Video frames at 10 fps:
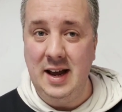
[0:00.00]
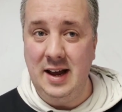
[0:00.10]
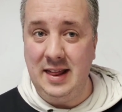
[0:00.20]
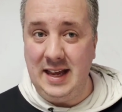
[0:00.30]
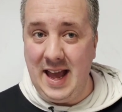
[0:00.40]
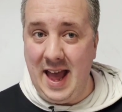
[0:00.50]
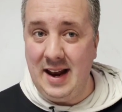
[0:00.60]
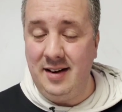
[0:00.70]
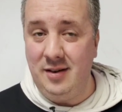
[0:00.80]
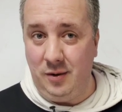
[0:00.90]
at the
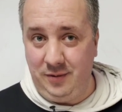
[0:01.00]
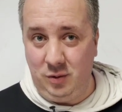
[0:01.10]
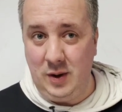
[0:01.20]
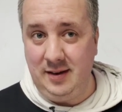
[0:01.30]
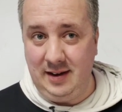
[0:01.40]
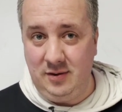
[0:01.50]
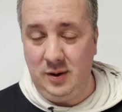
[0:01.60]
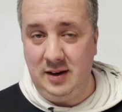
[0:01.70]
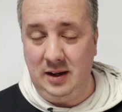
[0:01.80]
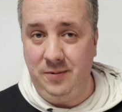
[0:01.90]
end of
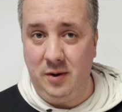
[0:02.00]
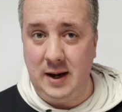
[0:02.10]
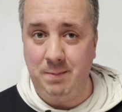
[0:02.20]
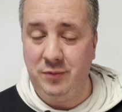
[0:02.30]
2023.